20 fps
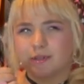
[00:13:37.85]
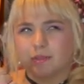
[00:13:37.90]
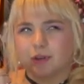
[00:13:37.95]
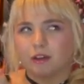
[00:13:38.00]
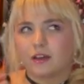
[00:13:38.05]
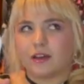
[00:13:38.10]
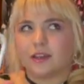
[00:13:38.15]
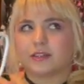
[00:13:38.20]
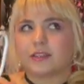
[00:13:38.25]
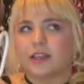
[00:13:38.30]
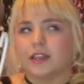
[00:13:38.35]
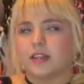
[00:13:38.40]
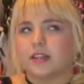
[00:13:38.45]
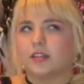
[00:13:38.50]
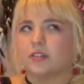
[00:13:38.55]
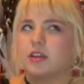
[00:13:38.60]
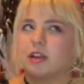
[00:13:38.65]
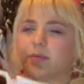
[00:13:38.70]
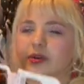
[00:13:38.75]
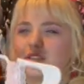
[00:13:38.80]
but Cotton Candy
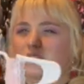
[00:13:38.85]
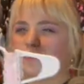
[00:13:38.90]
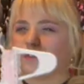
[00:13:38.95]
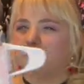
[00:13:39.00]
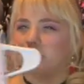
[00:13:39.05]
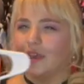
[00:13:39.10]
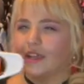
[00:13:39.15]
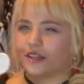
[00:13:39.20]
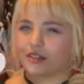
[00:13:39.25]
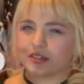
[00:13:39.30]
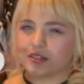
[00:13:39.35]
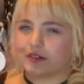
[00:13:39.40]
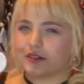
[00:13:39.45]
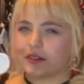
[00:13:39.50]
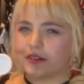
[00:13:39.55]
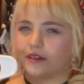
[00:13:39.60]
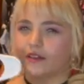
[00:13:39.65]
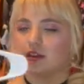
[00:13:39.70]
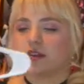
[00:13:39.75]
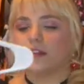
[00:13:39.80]
Shop has full back
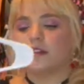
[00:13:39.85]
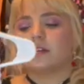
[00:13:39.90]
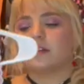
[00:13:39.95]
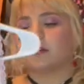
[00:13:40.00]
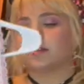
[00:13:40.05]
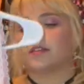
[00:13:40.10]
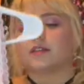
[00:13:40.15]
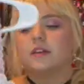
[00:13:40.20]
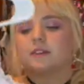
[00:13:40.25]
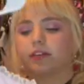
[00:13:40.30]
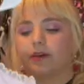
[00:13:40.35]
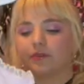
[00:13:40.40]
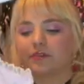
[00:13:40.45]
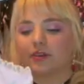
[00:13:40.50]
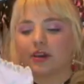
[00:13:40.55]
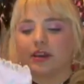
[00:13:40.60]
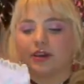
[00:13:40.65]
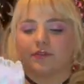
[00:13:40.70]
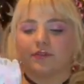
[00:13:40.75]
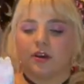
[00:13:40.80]
shirring. Thought that was
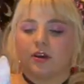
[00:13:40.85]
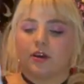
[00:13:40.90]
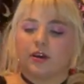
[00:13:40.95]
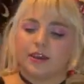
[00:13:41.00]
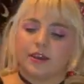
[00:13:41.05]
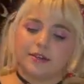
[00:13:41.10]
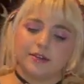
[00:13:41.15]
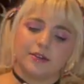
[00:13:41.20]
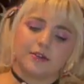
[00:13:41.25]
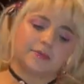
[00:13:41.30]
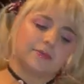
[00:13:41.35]
kind of odd.